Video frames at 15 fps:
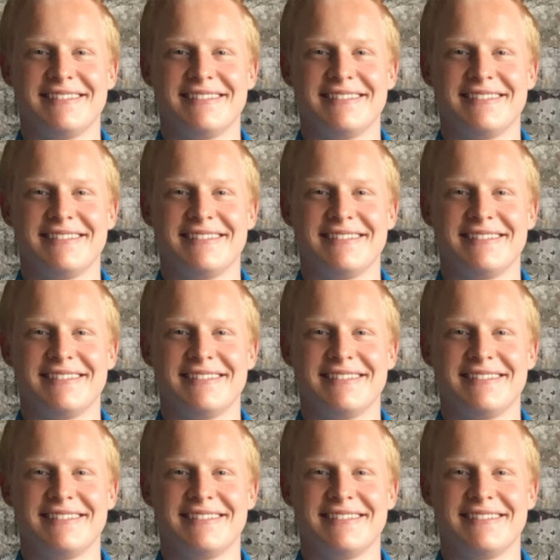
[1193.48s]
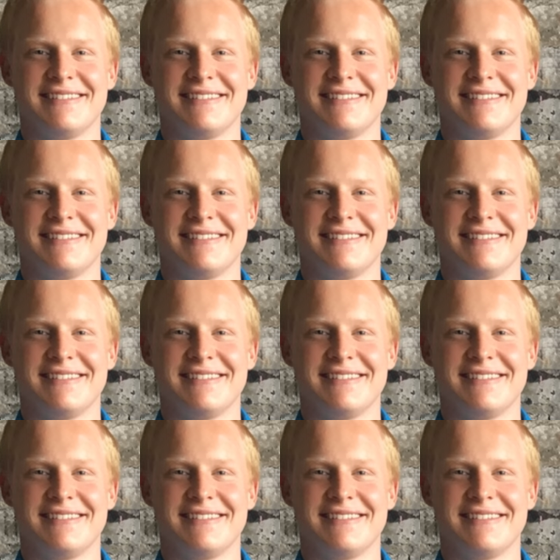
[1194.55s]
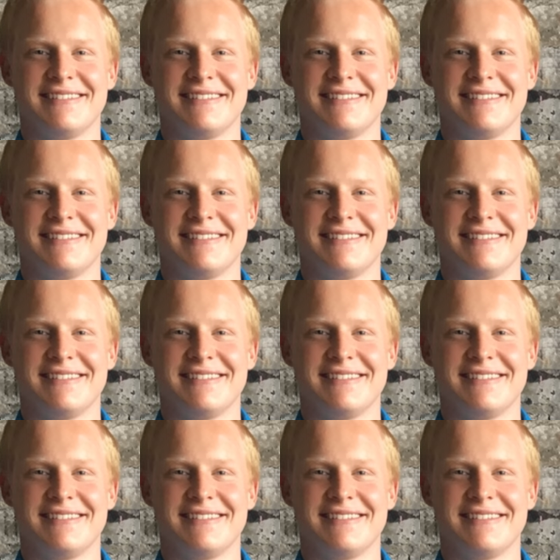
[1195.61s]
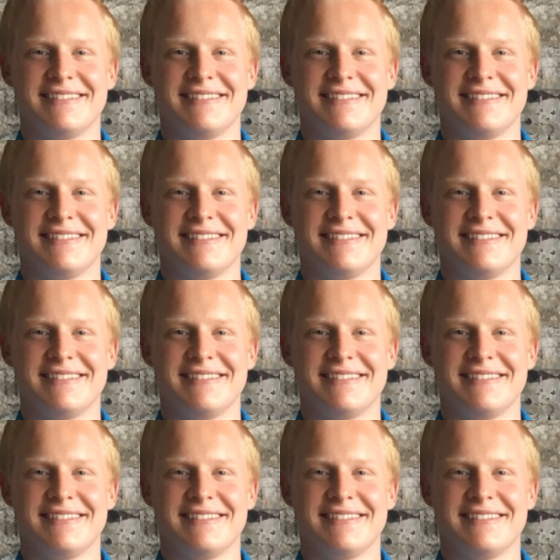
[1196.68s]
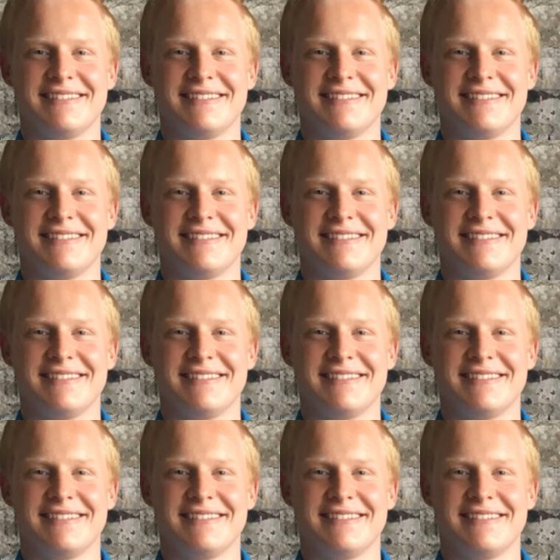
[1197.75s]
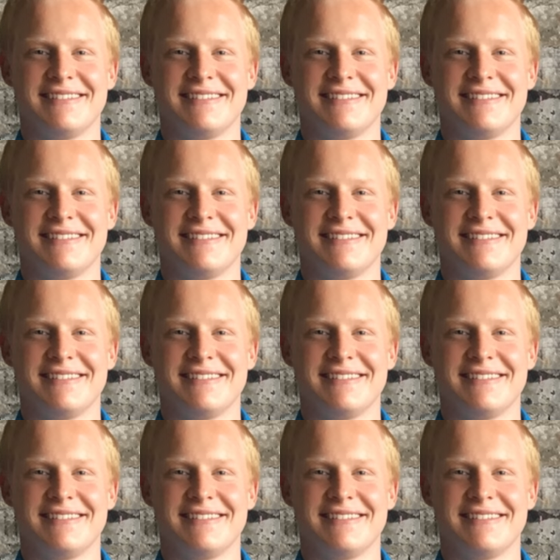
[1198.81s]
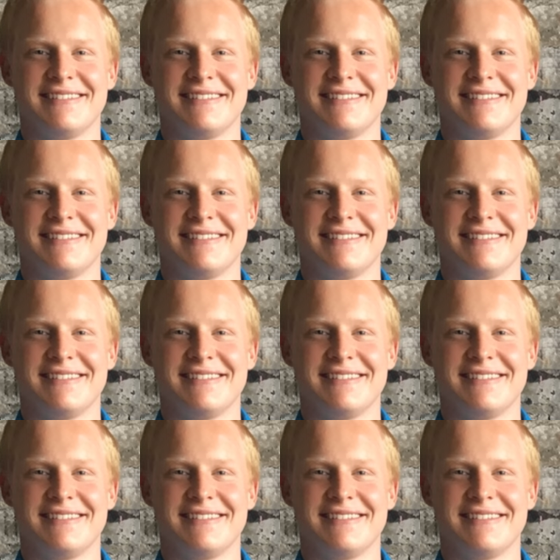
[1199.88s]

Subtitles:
(no lip movement)